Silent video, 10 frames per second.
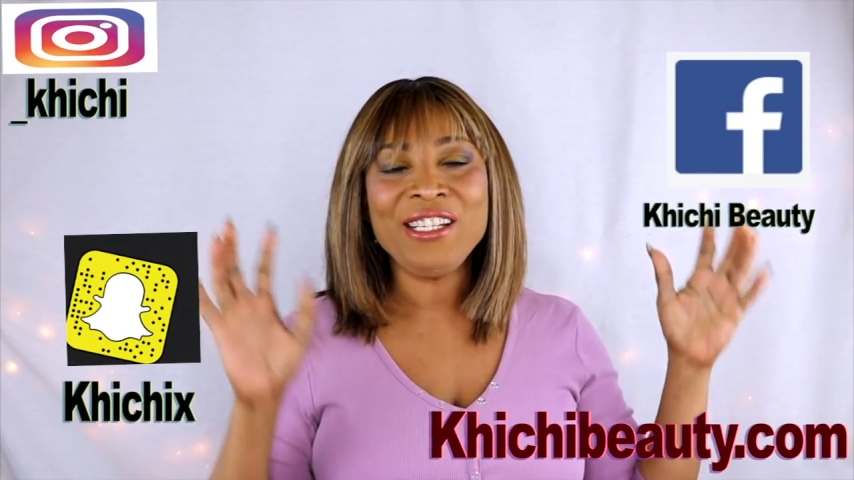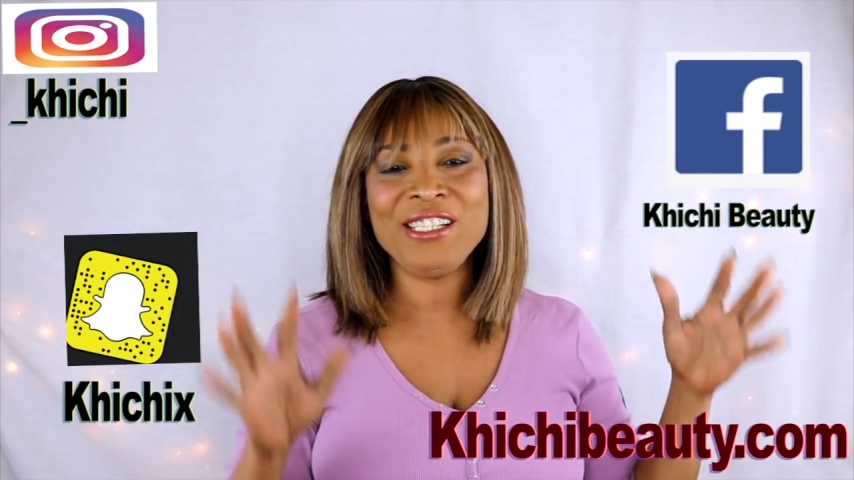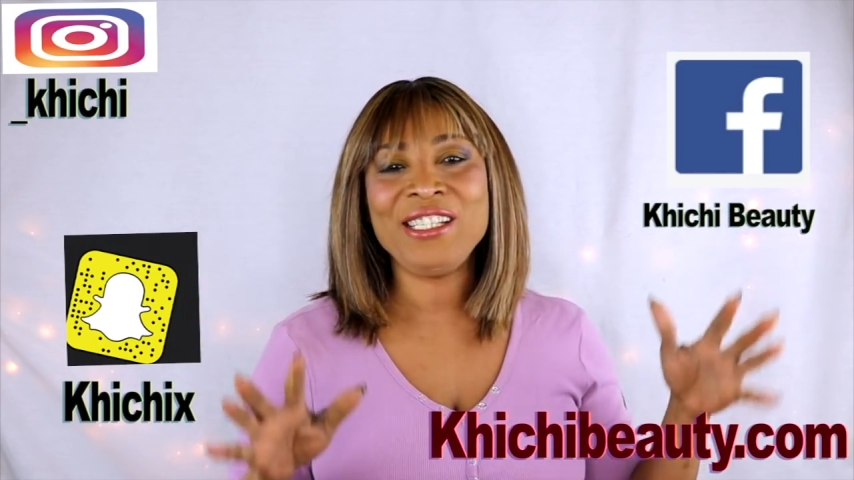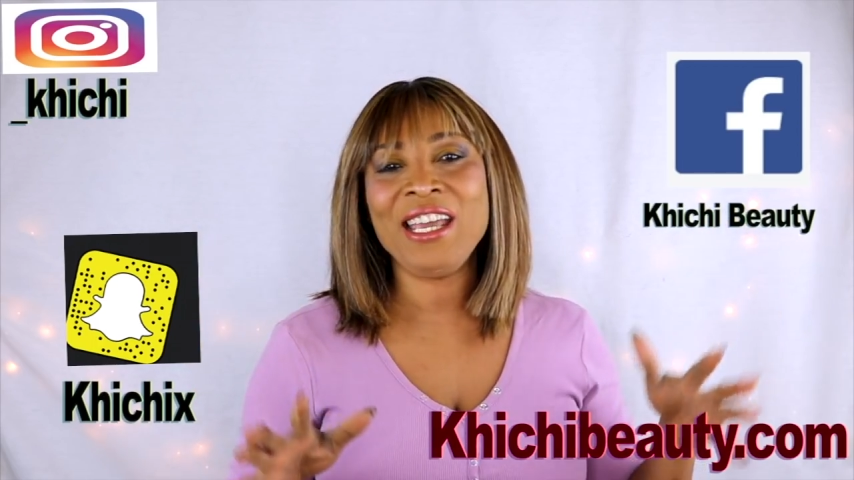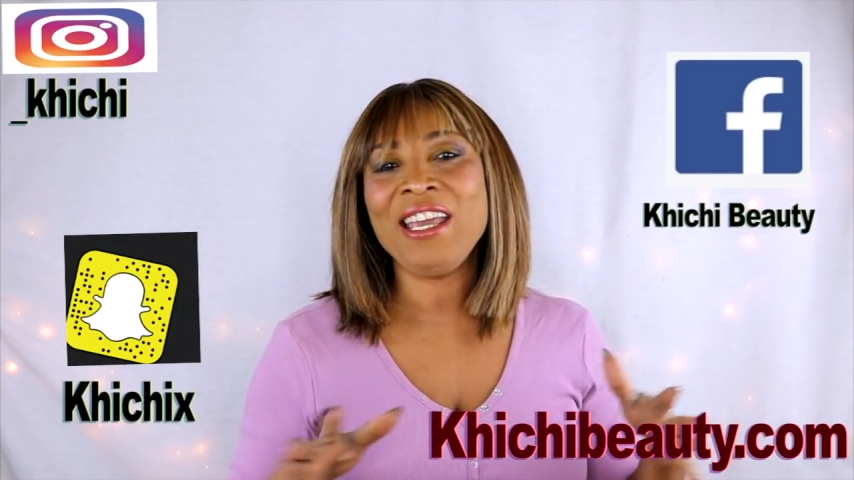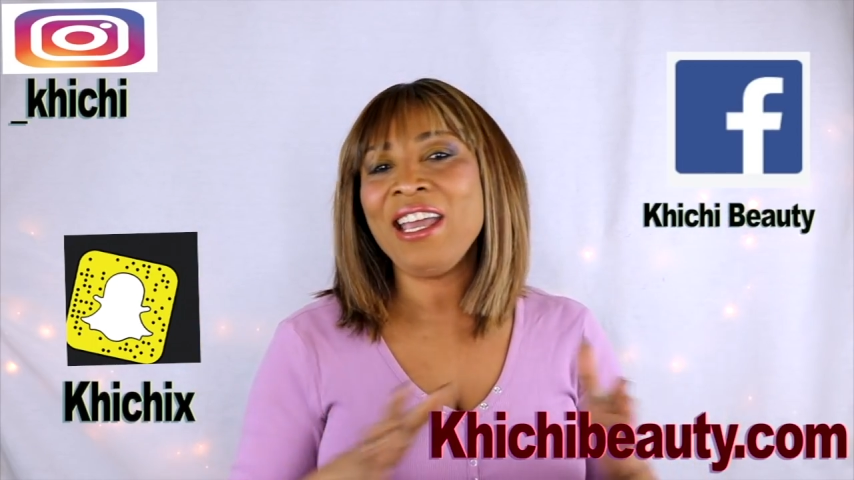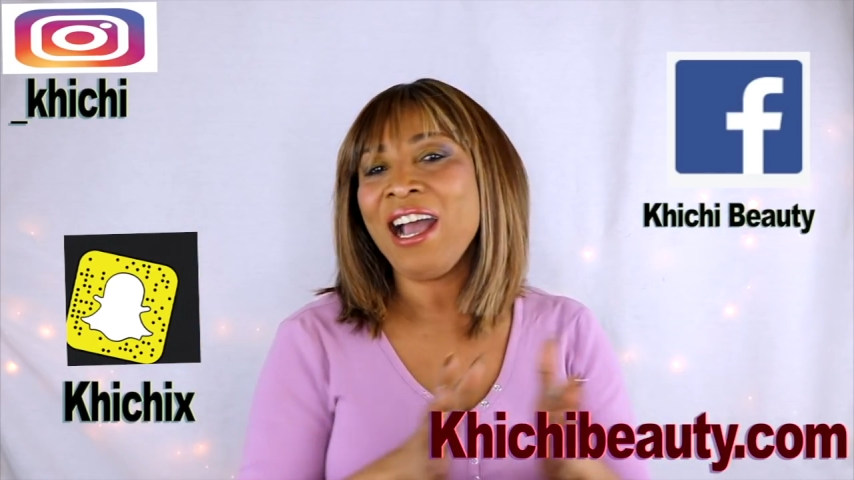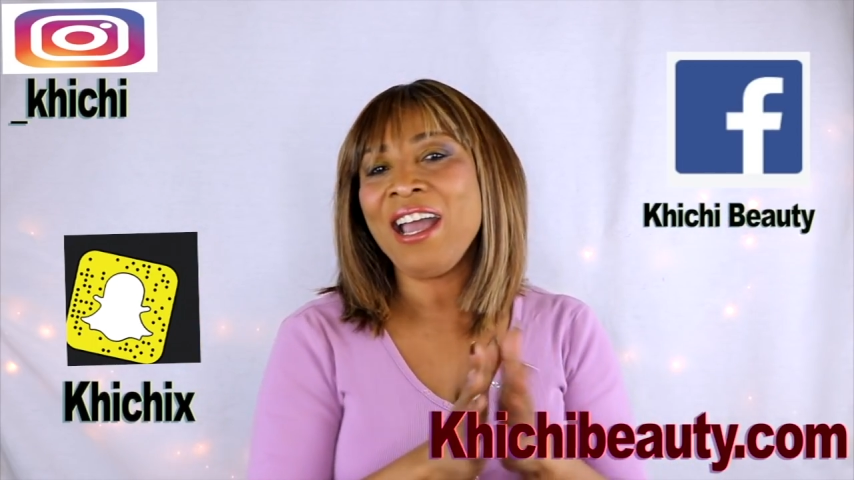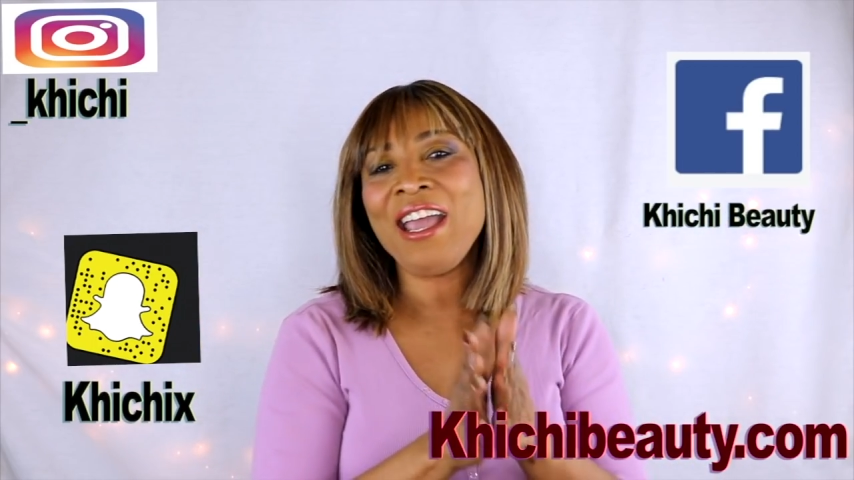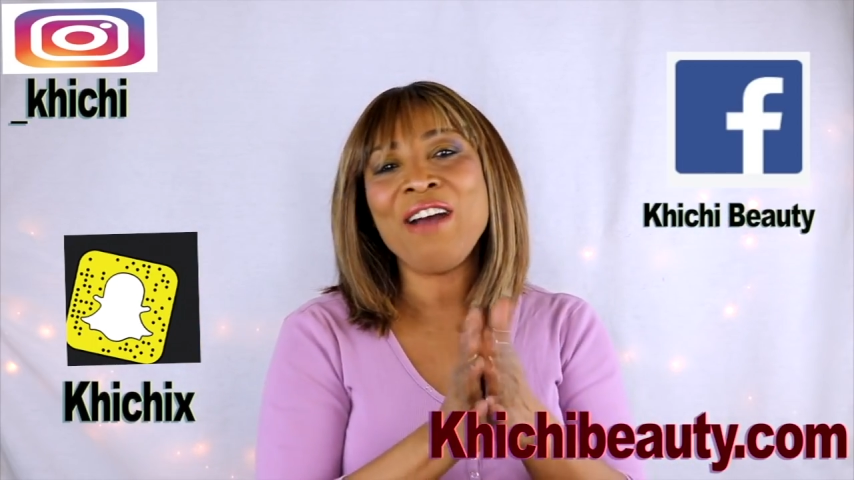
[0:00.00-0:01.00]
Today,
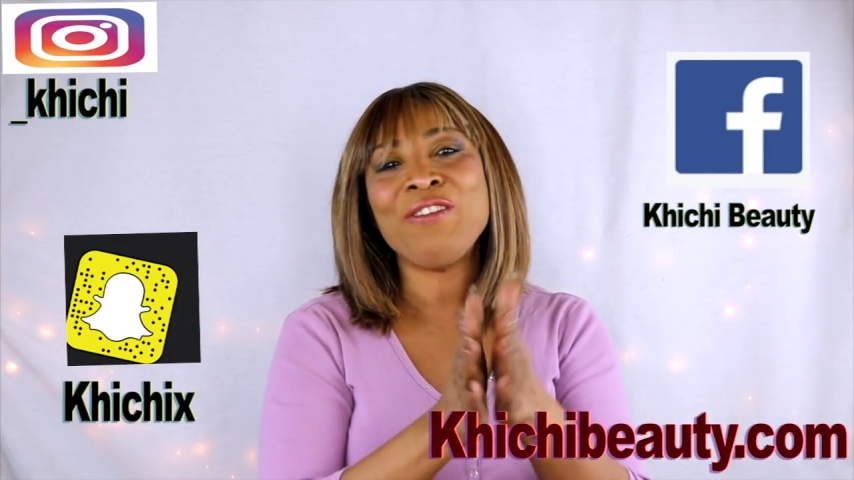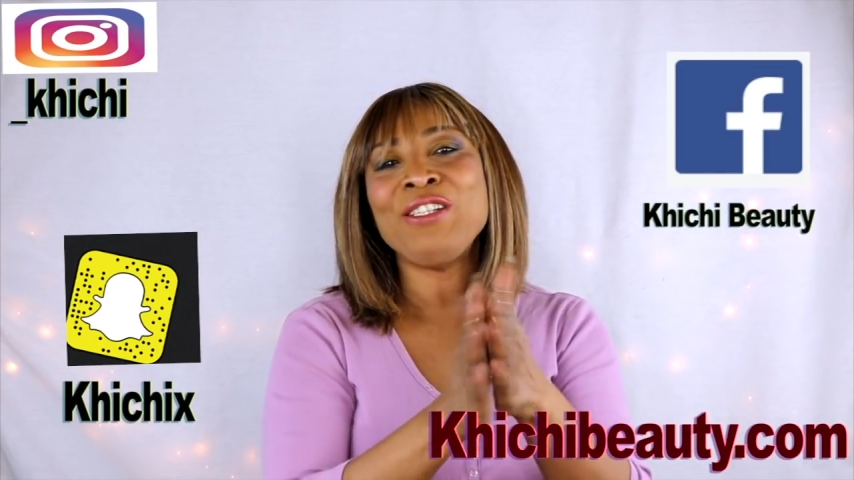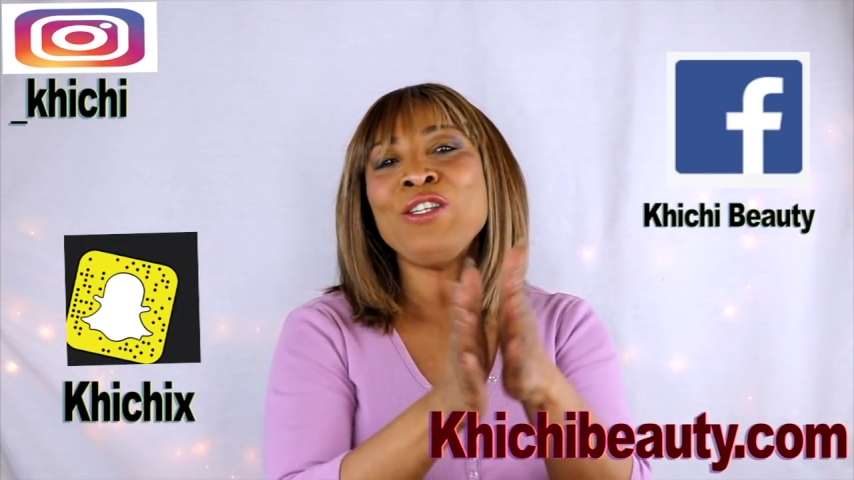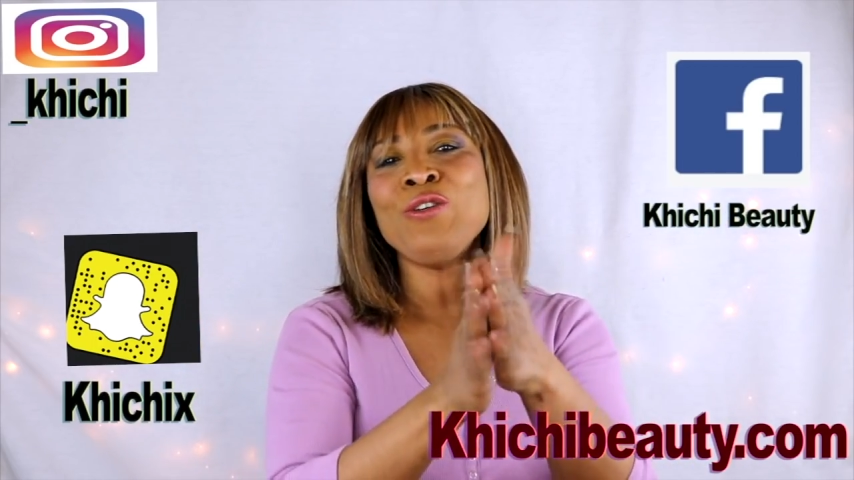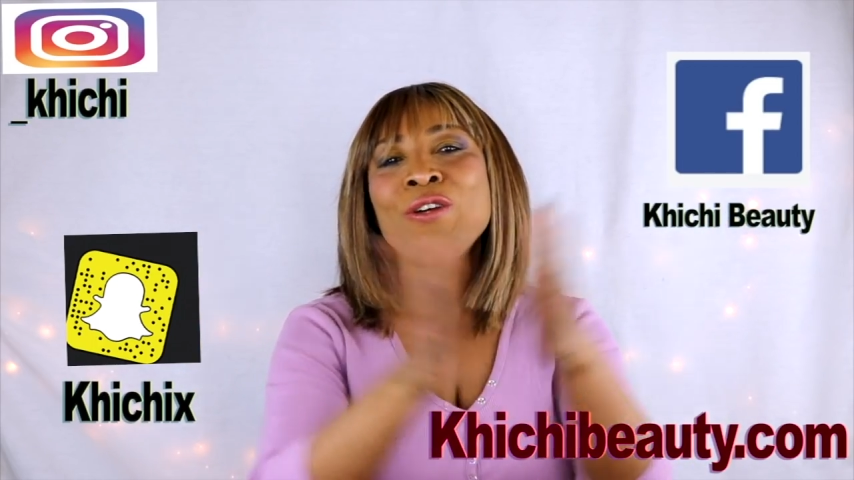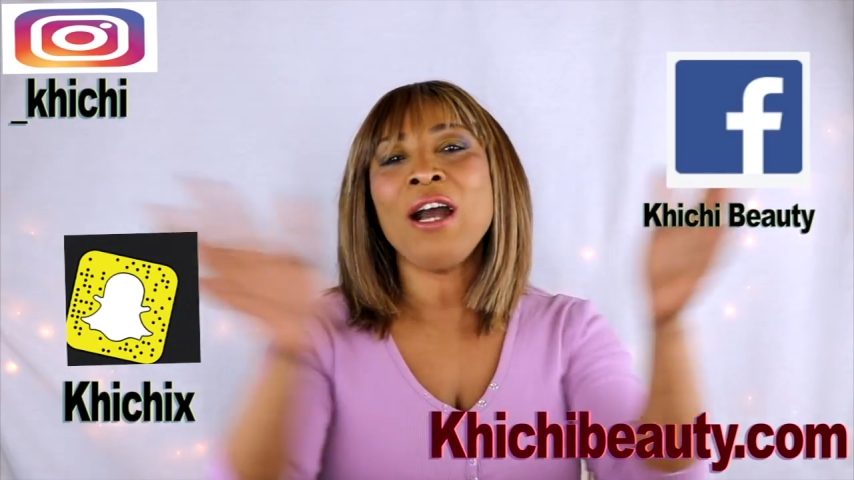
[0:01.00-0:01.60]
I have a new